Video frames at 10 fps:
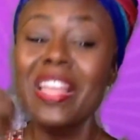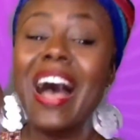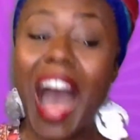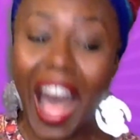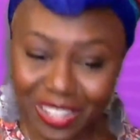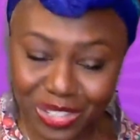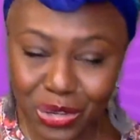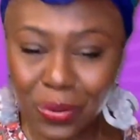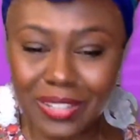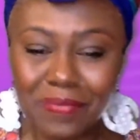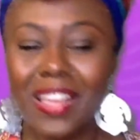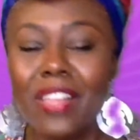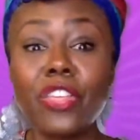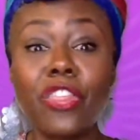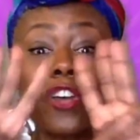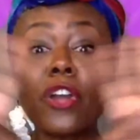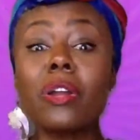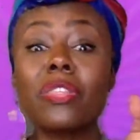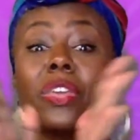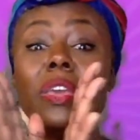I do it. The
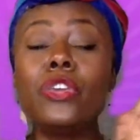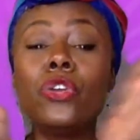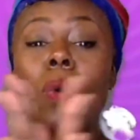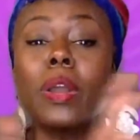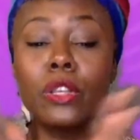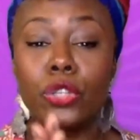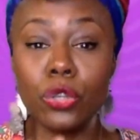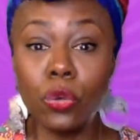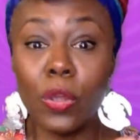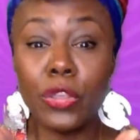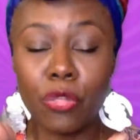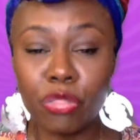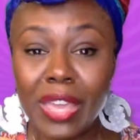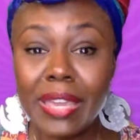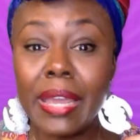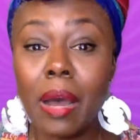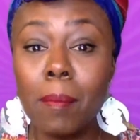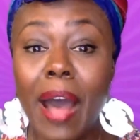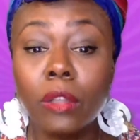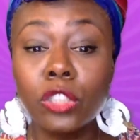third thing you want to do when you're thinking
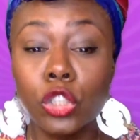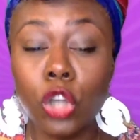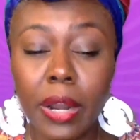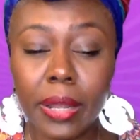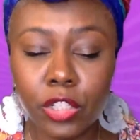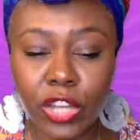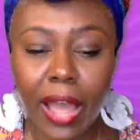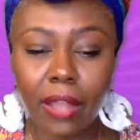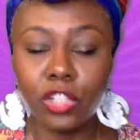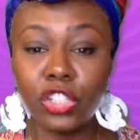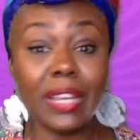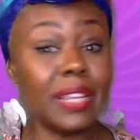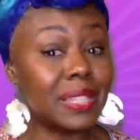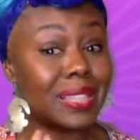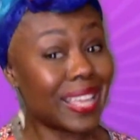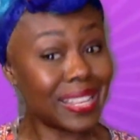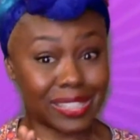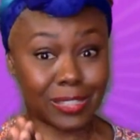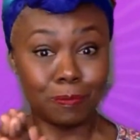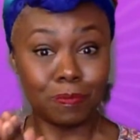about starting a challenge is this.